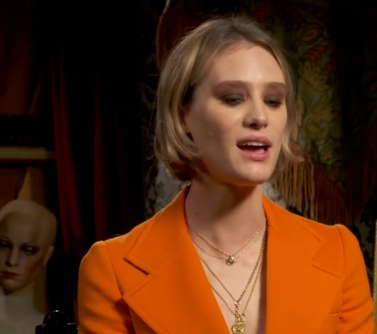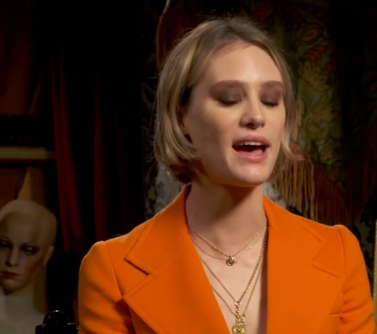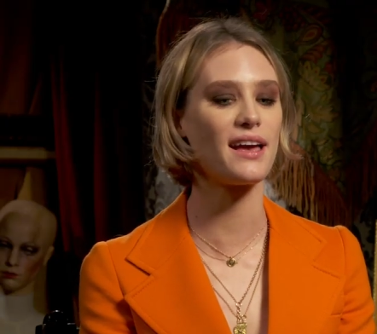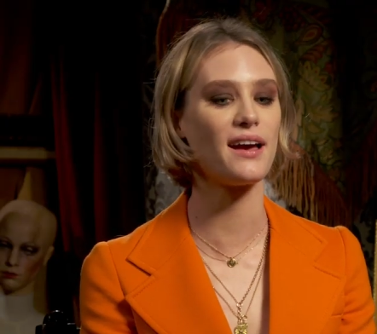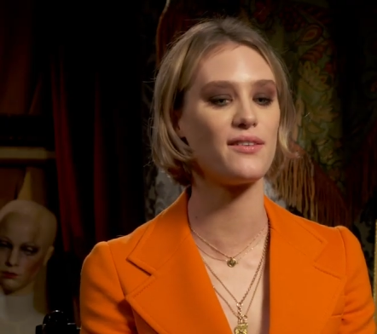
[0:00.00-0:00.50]

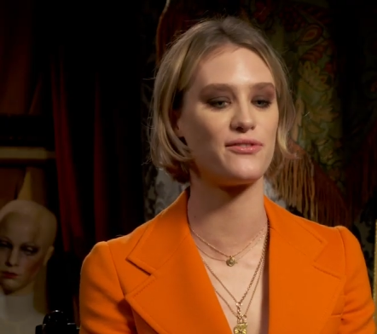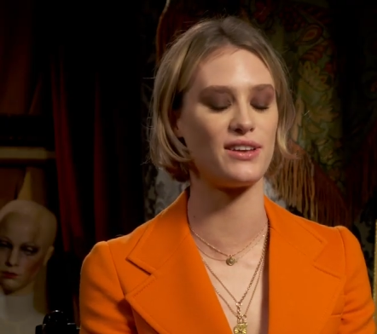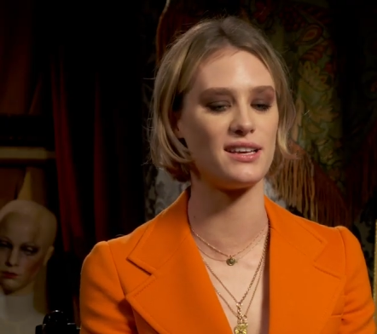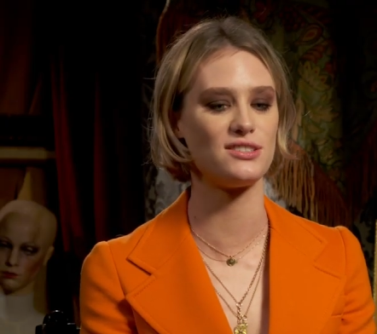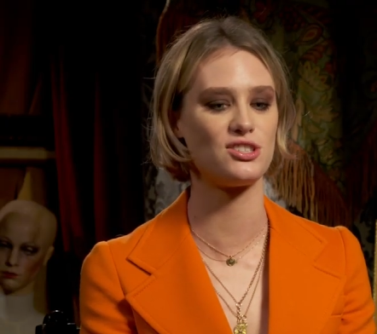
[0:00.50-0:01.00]
Speaker 1: I
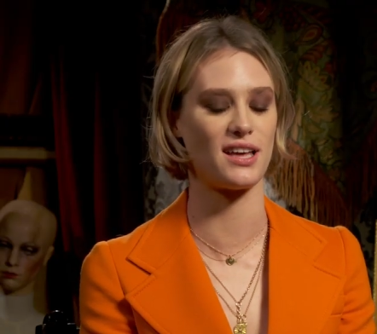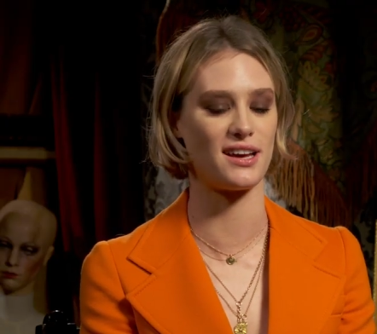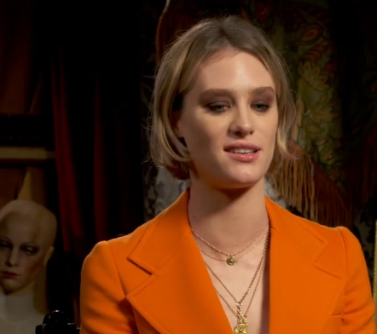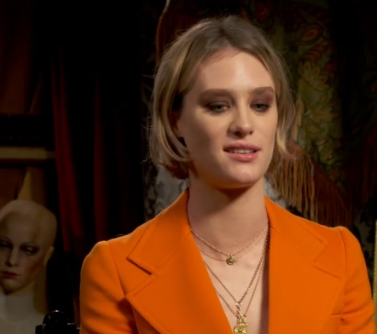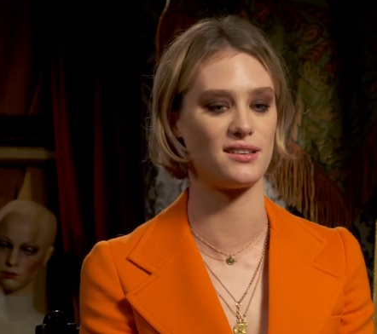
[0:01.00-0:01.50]
finished
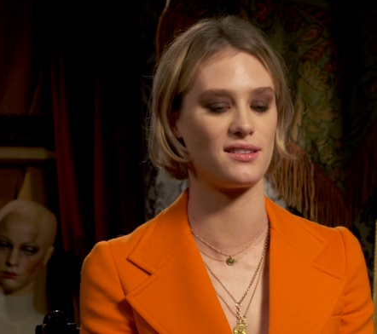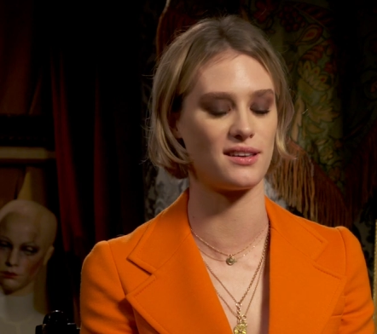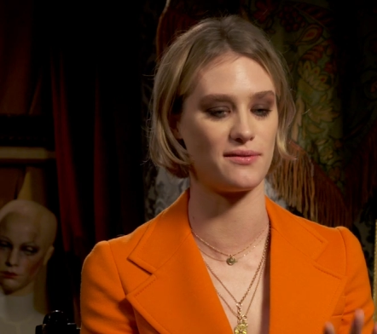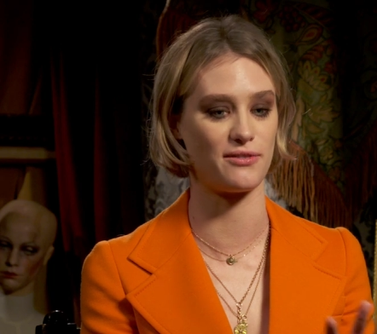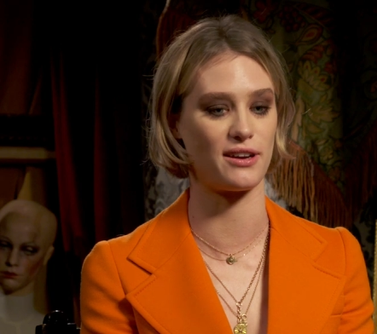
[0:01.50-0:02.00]
that
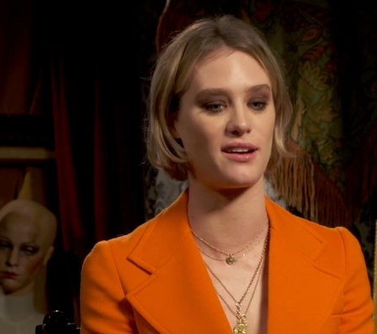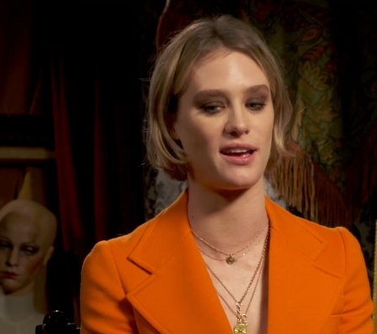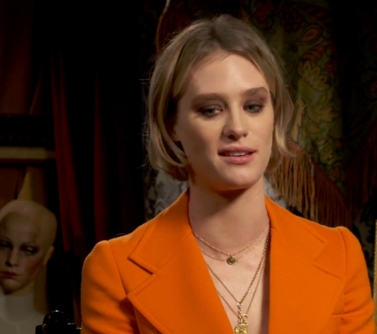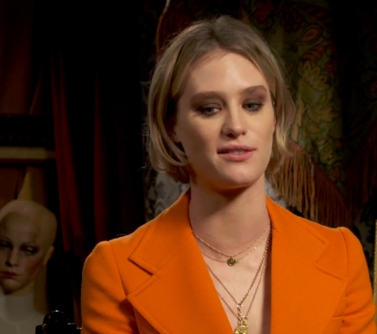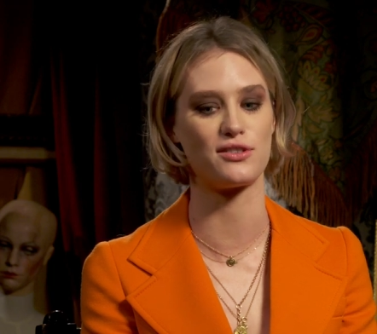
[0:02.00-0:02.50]
the
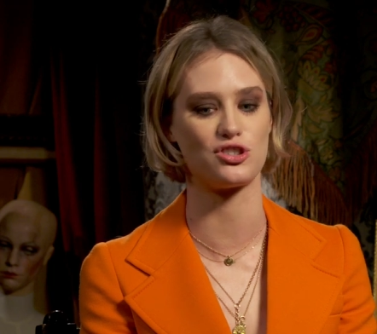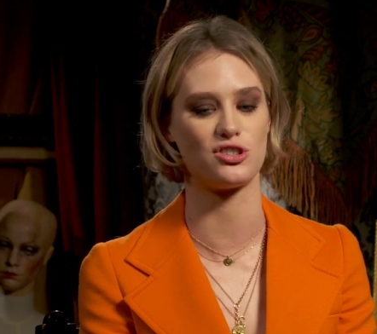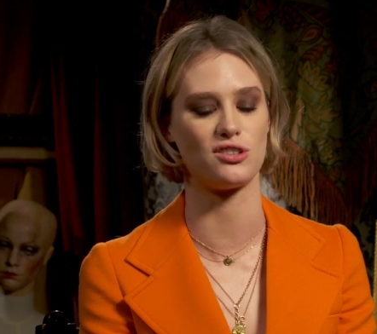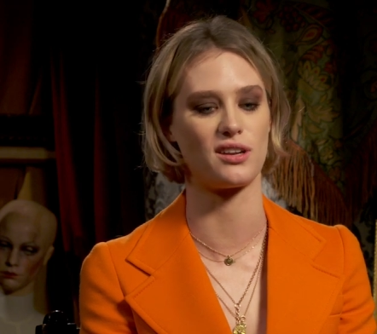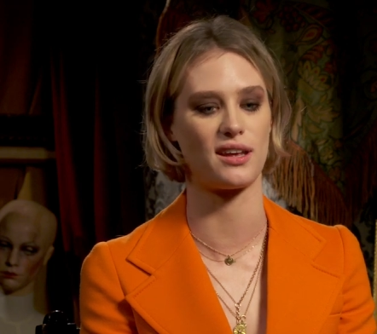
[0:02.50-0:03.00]
very end of the
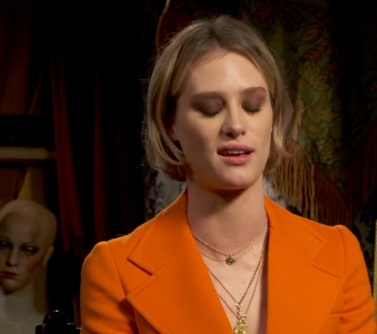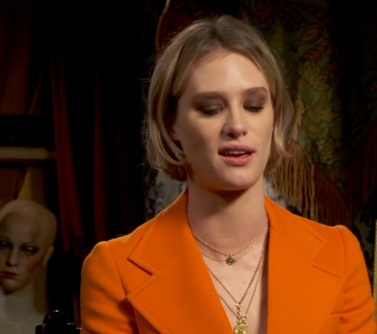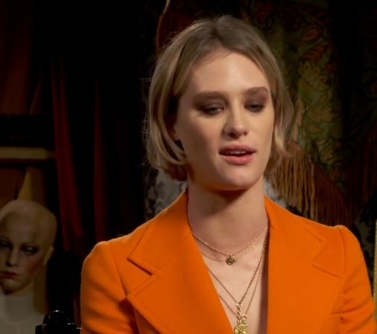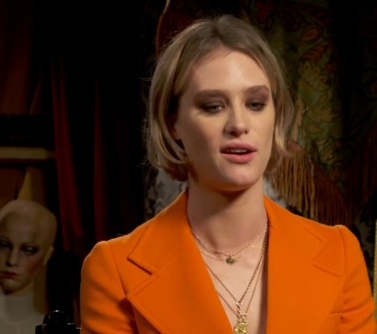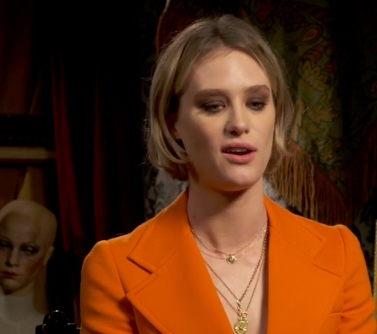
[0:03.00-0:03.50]
shoot, and
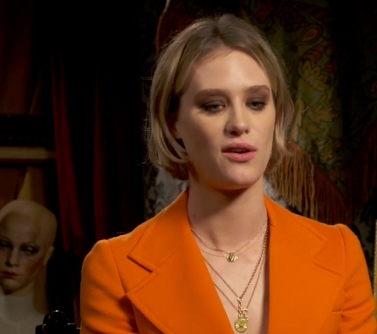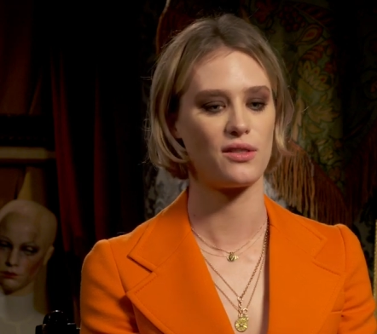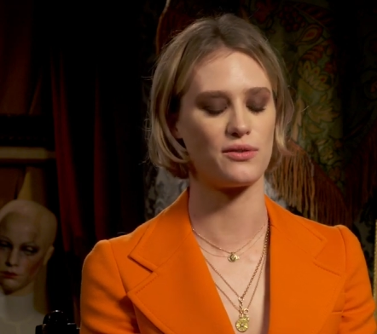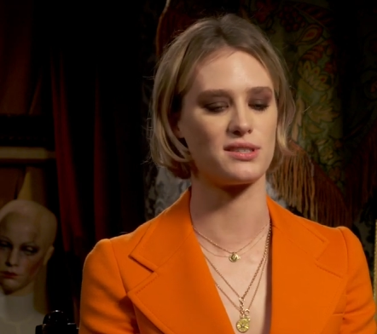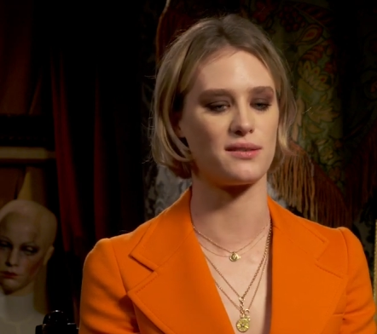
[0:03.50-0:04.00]
I
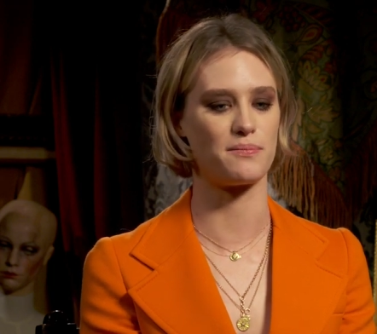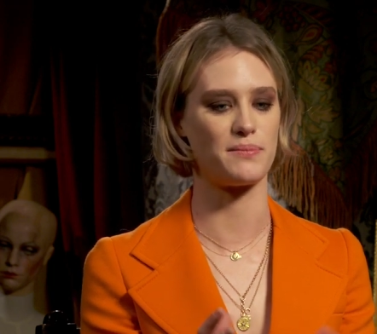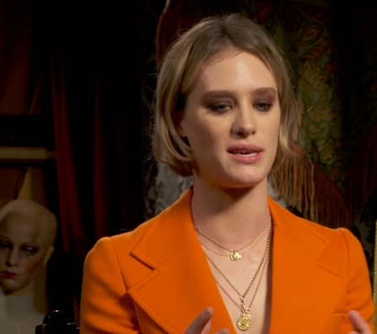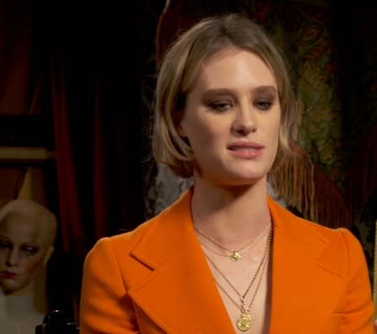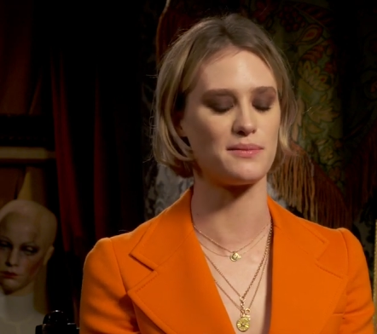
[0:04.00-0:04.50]
there was a
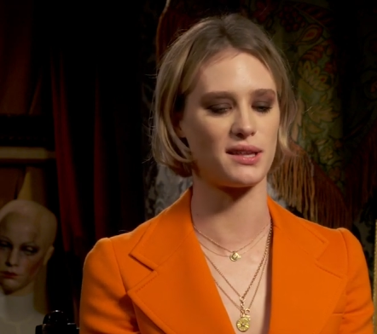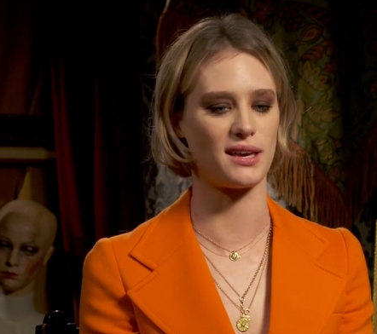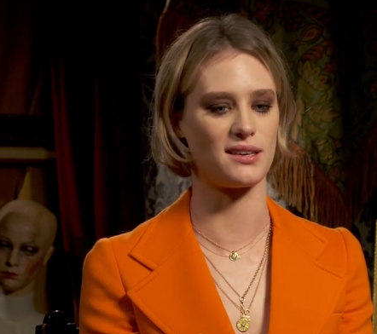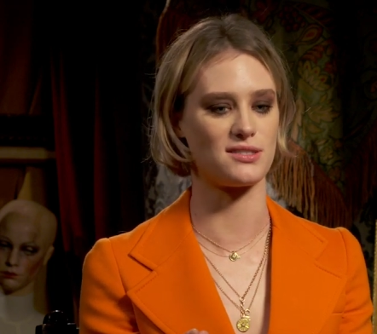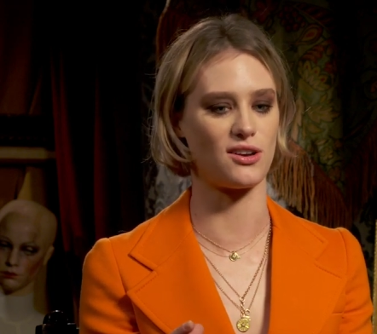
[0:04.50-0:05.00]
pizza
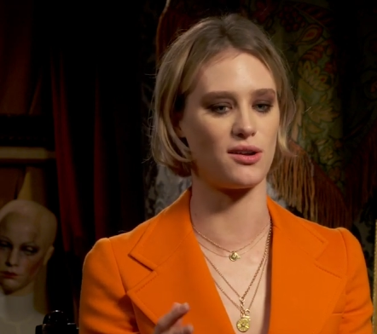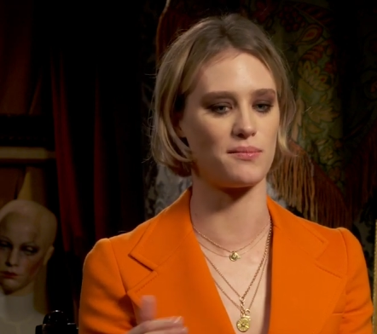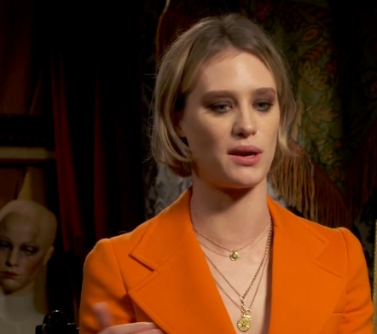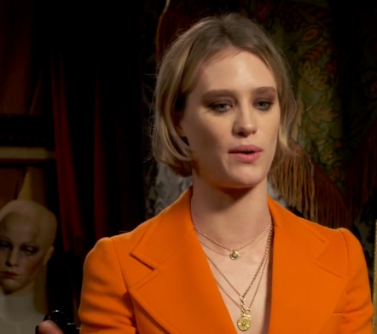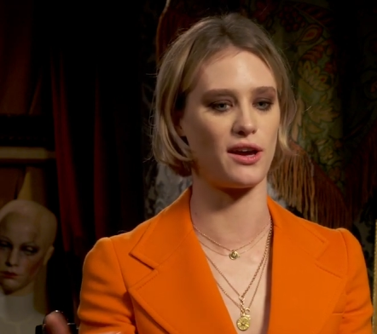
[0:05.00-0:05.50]
place
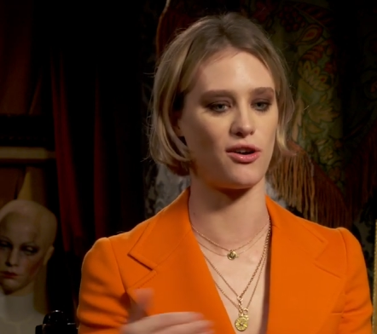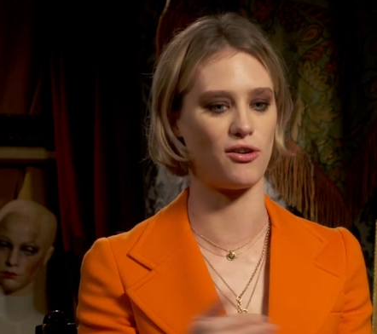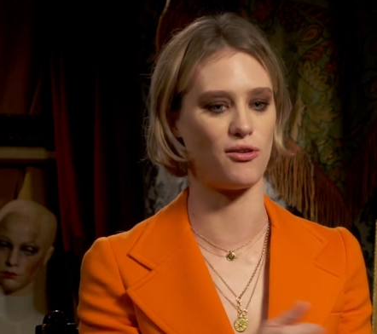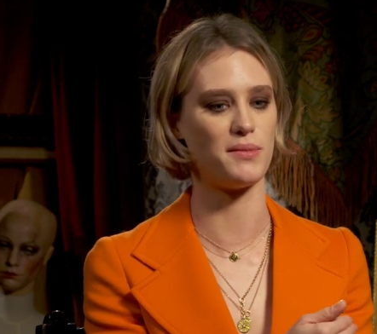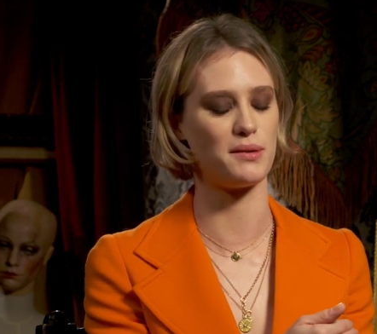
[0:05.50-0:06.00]
on my way
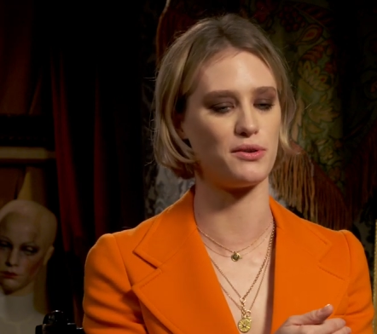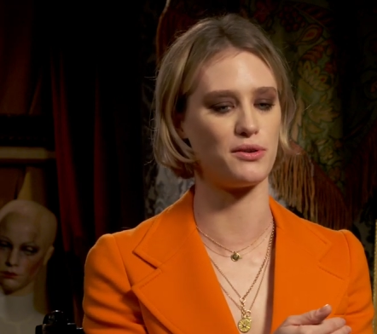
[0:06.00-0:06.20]
home in